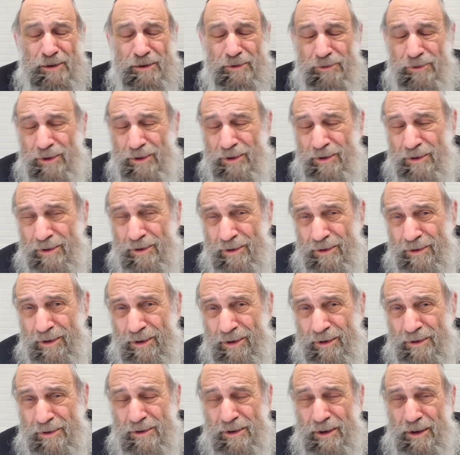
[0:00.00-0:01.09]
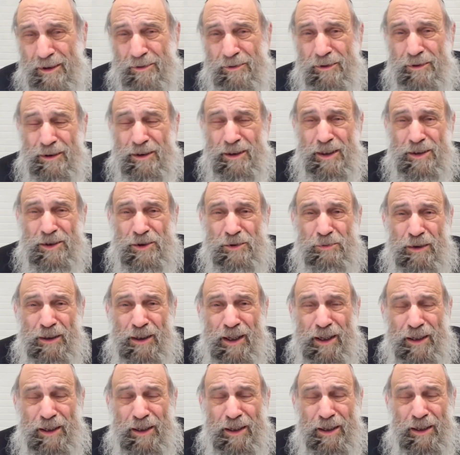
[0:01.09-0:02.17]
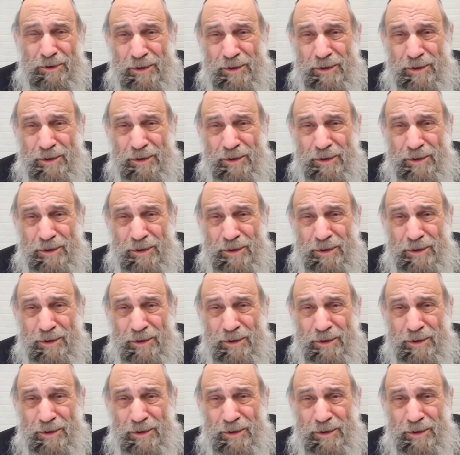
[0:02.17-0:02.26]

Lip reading: of things that catch my eye.